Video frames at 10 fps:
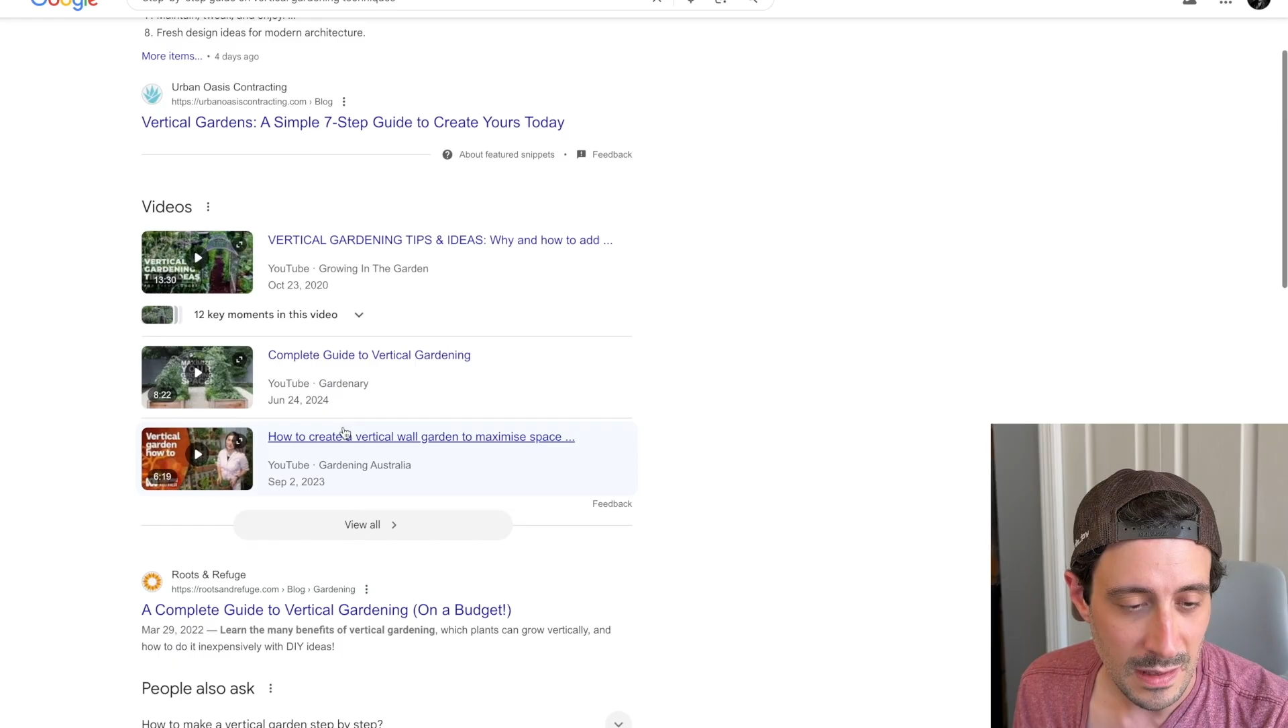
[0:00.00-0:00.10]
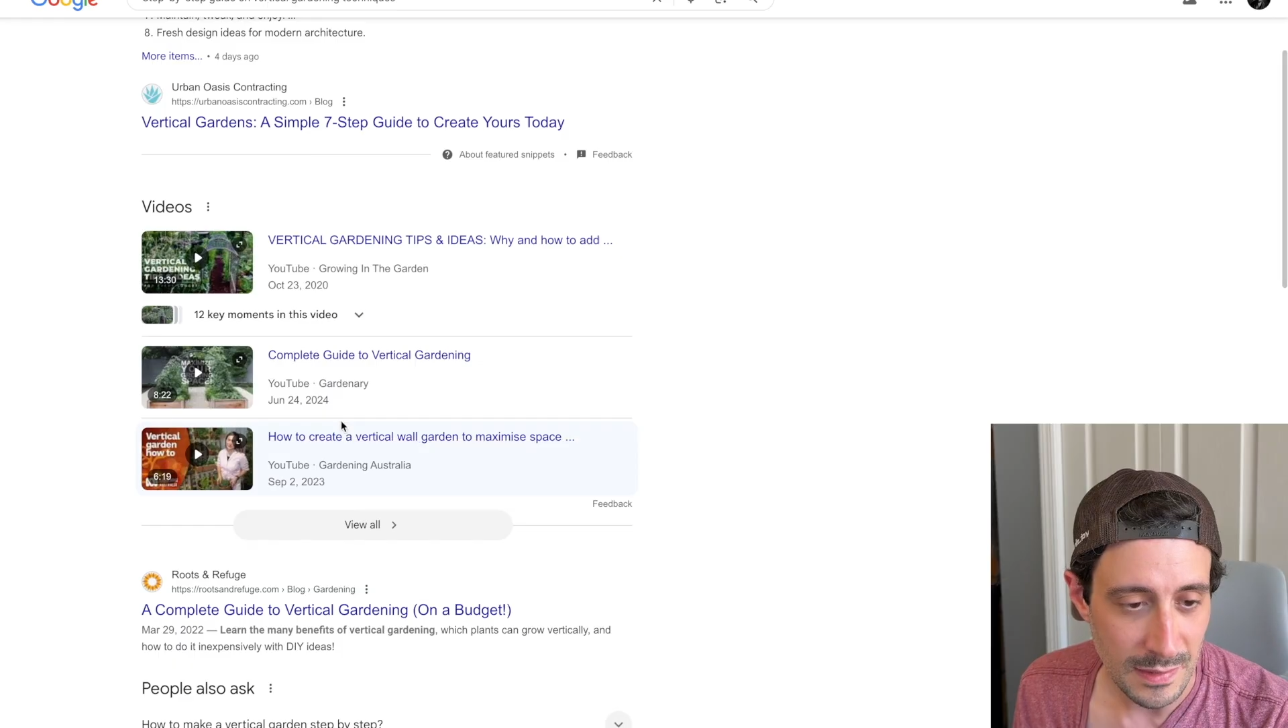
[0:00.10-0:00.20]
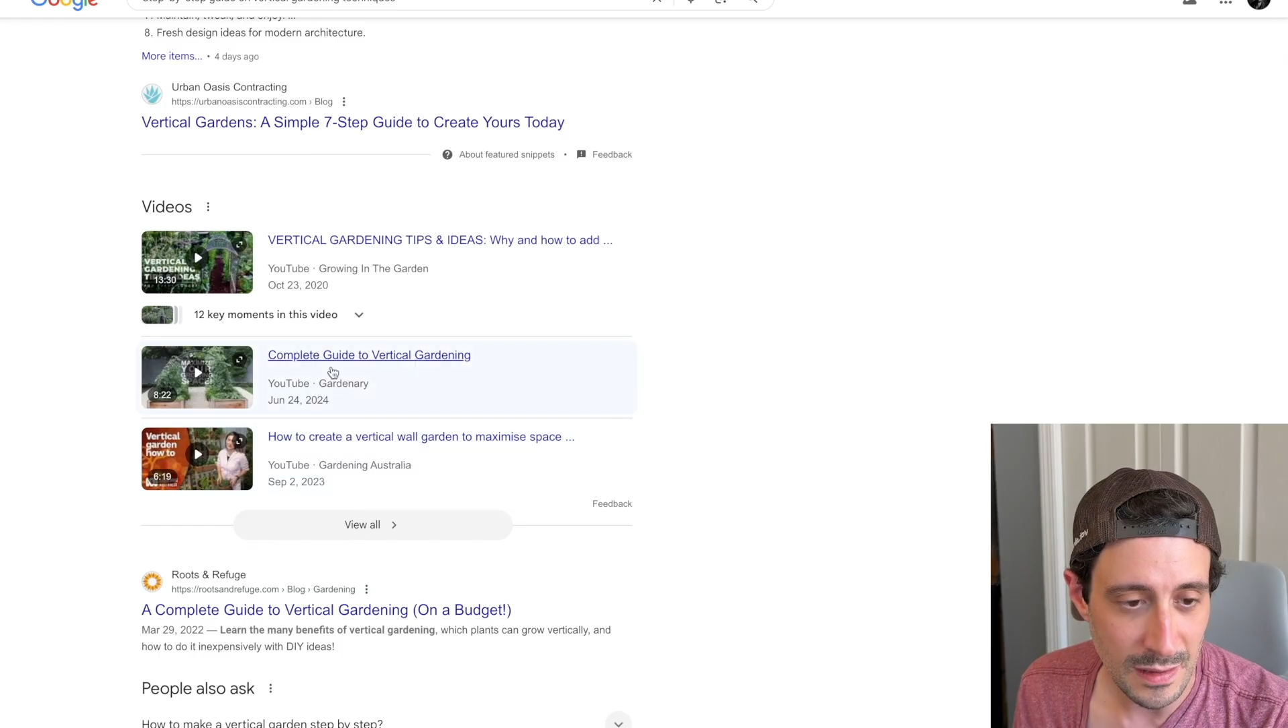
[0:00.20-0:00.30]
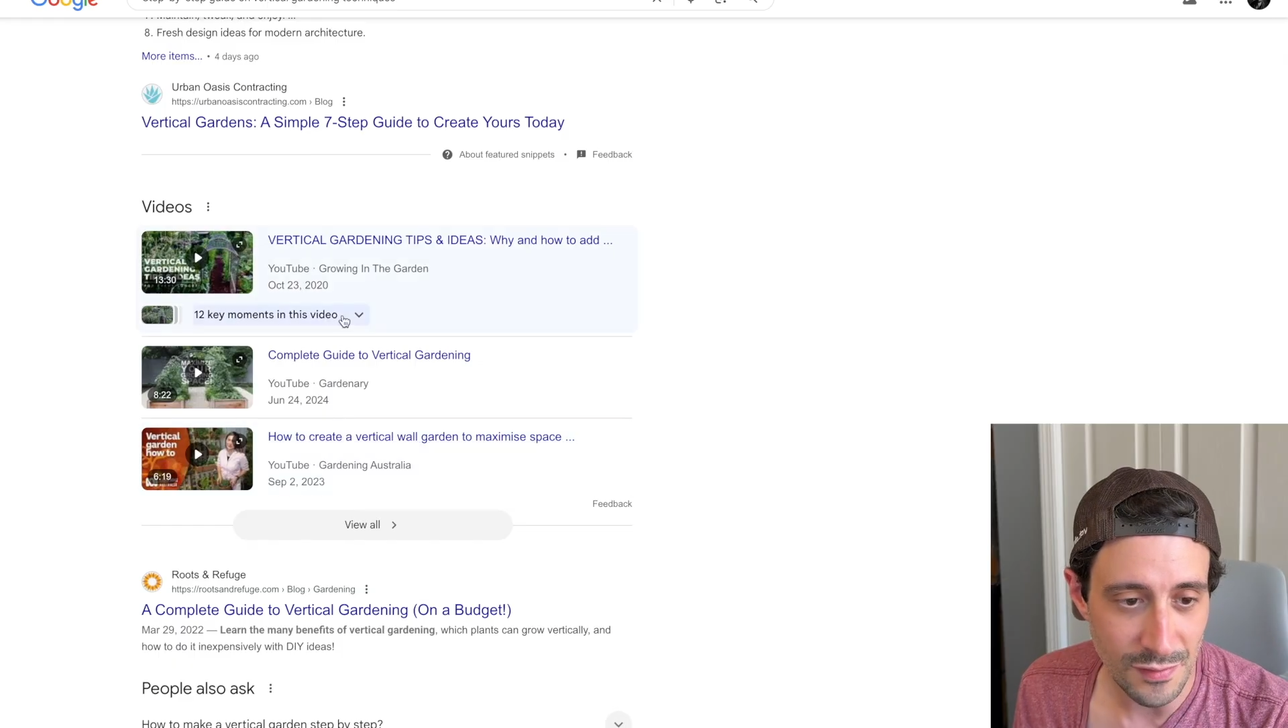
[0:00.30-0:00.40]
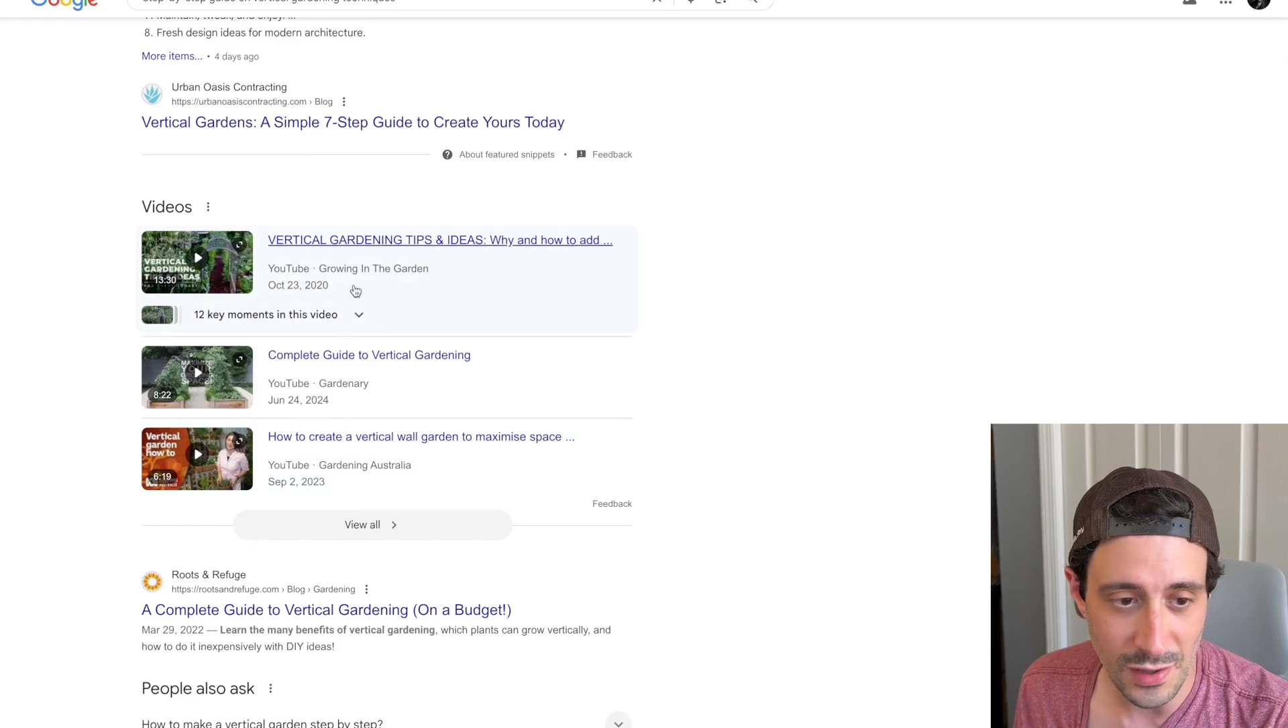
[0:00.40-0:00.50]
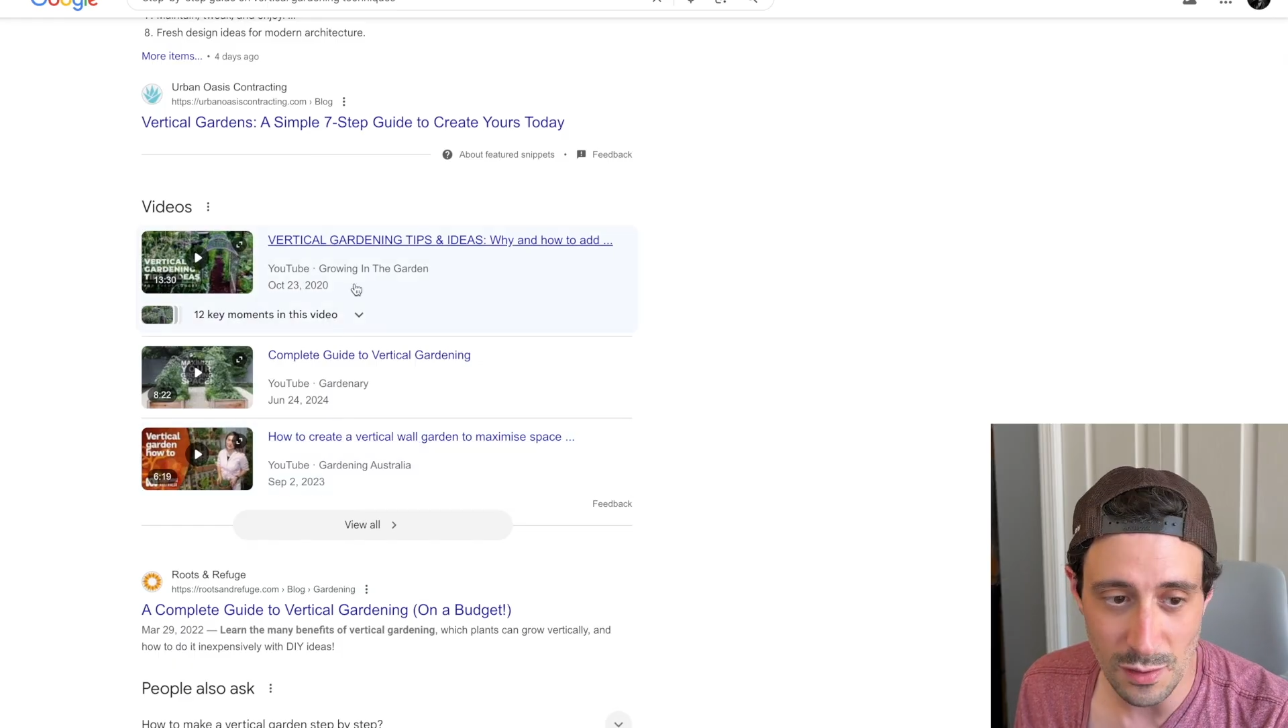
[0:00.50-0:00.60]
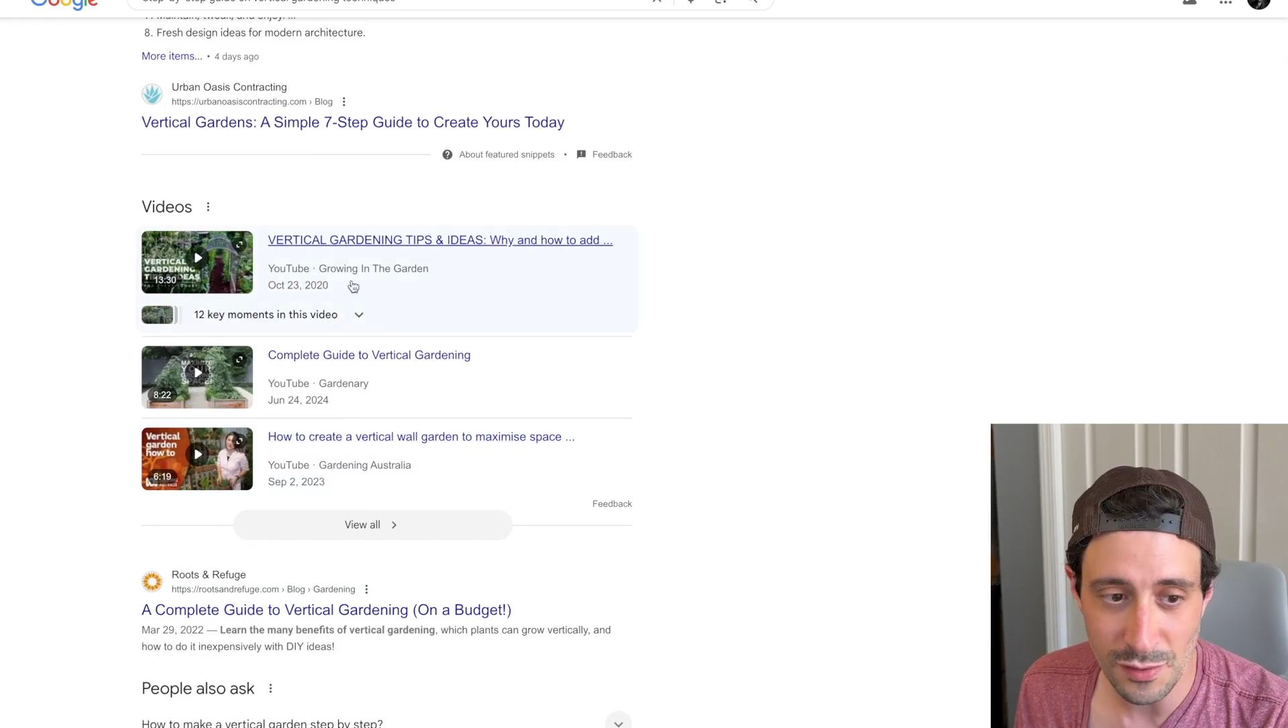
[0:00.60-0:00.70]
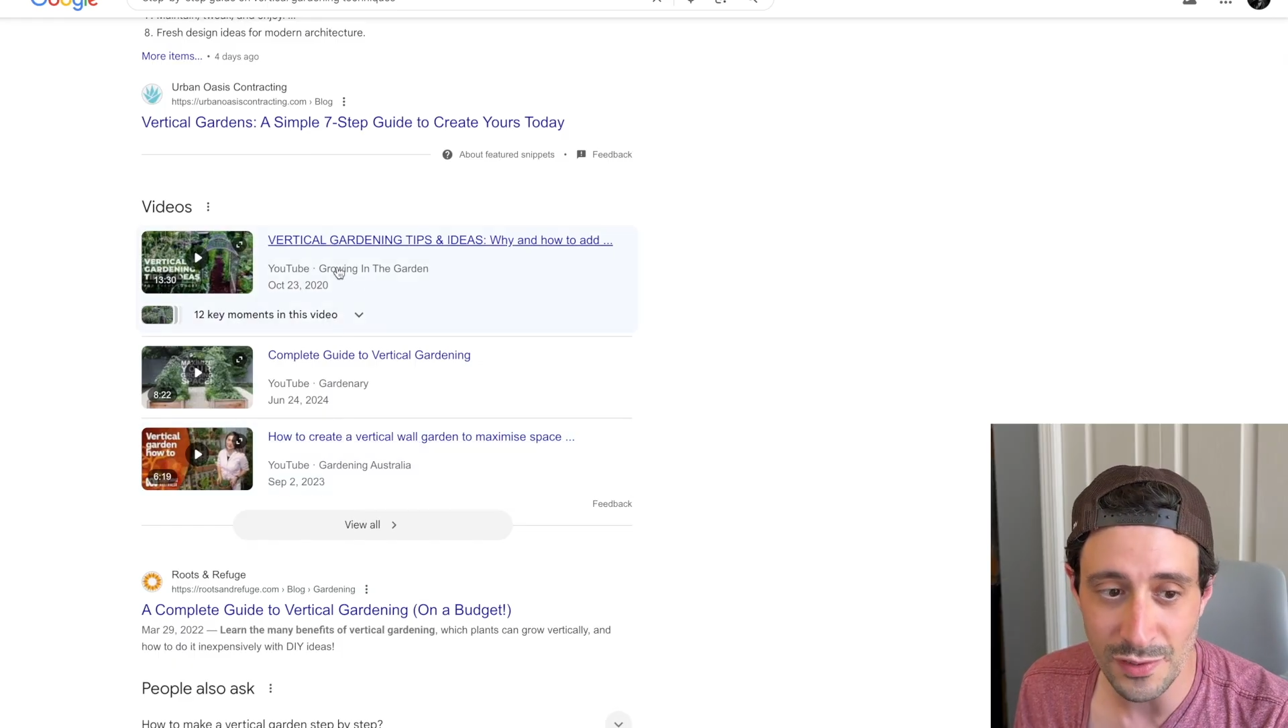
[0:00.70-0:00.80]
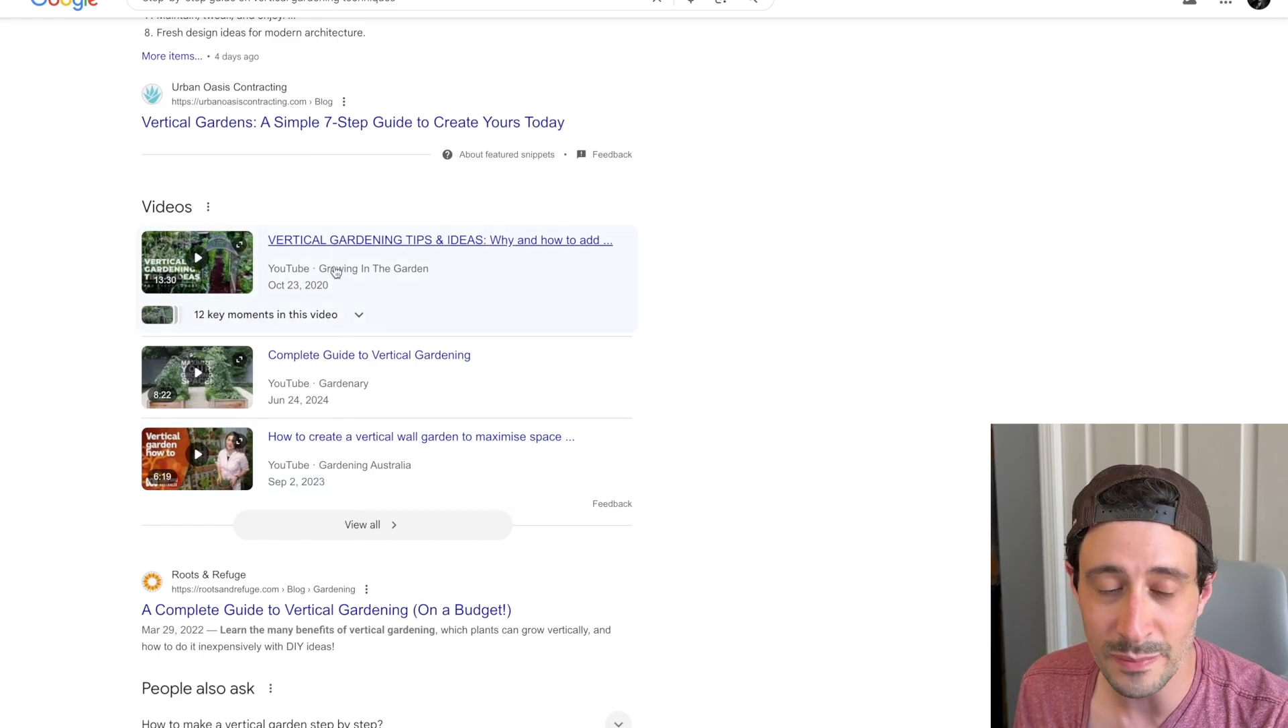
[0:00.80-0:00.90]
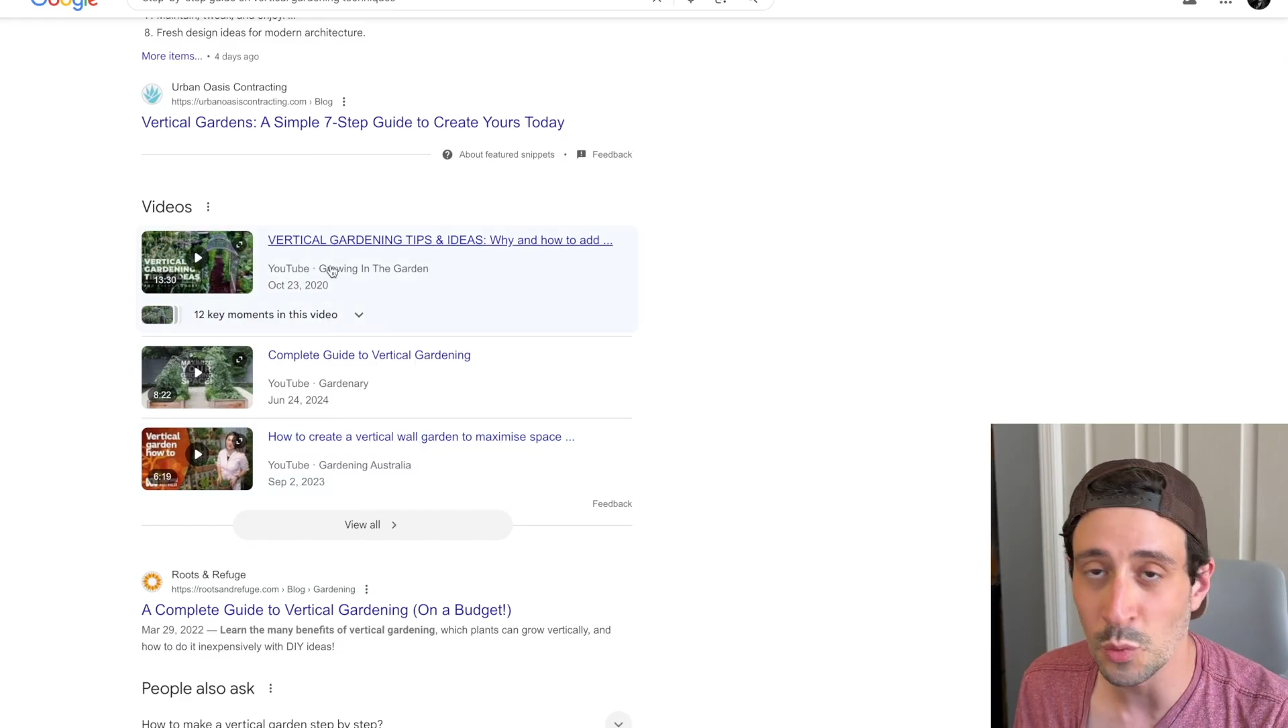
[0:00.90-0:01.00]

This video is from